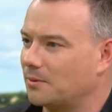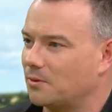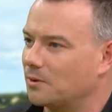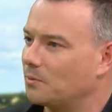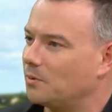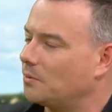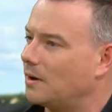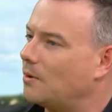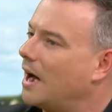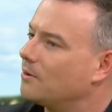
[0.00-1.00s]
I'm going,
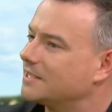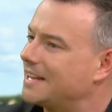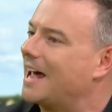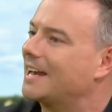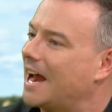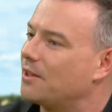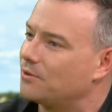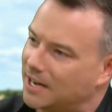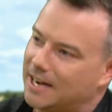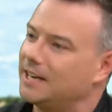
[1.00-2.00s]
well, how is that
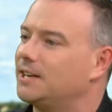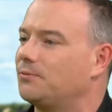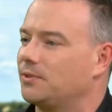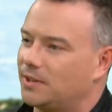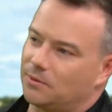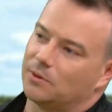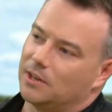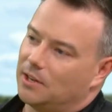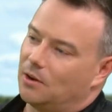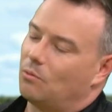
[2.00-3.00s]
gathering any different than
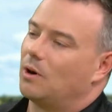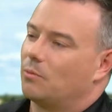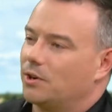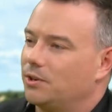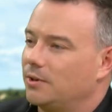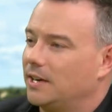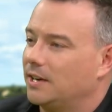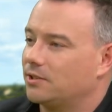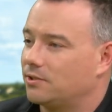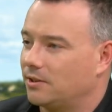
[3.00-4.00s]
what we're doing
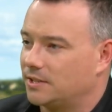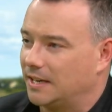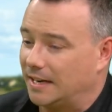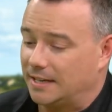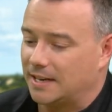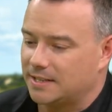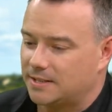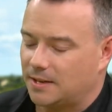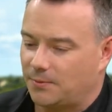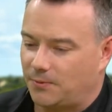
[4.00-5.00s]
in a church? And it
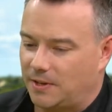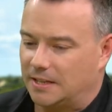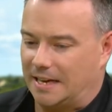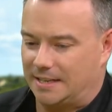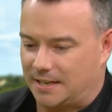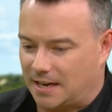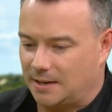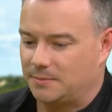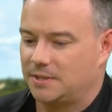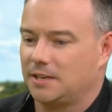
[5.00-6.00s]
does feel at
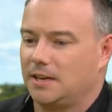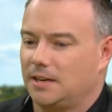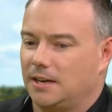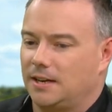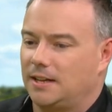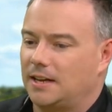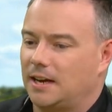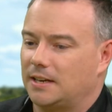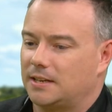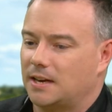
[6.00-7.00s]
times
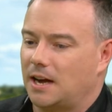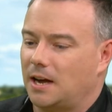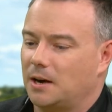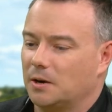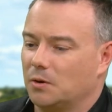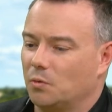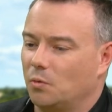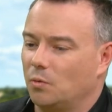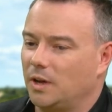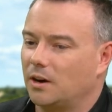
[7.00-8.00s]
that
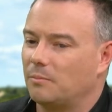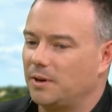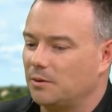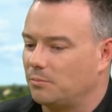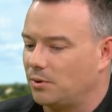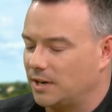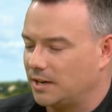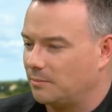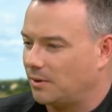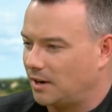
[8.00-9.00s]
we are being put
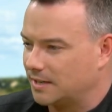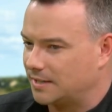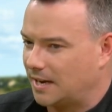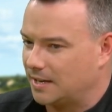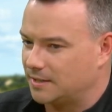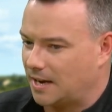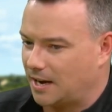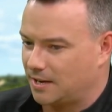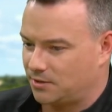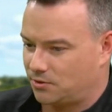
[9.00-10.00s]
in a box
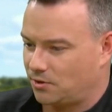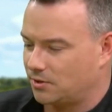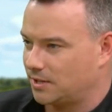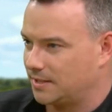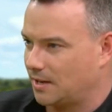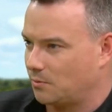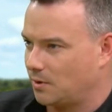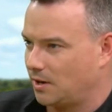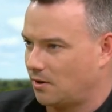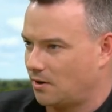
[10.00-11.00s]
as churches, that
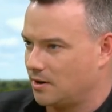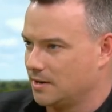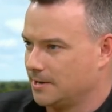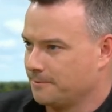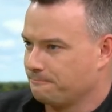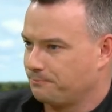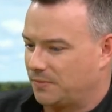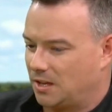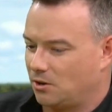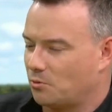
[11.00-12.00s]
we are,
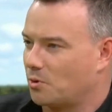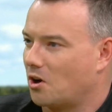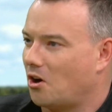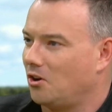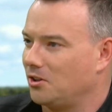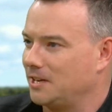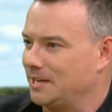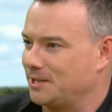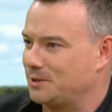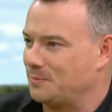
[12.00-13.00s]
you know, we're all
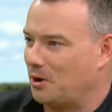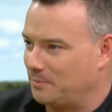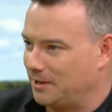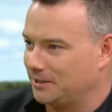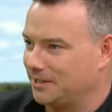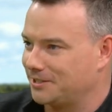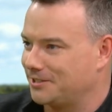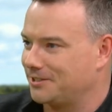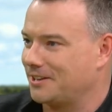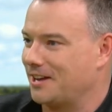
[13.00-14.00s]
in small buildings.